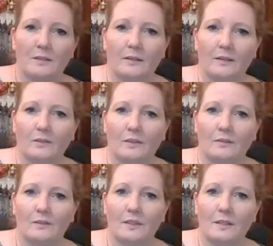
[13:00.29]
earring, so you
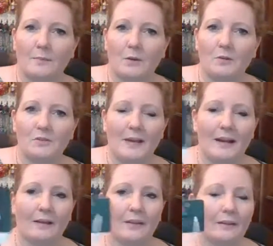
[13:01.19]
can see that post
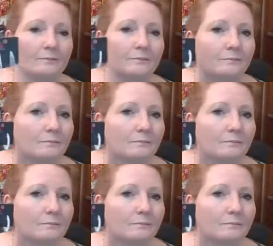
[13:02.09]
back there.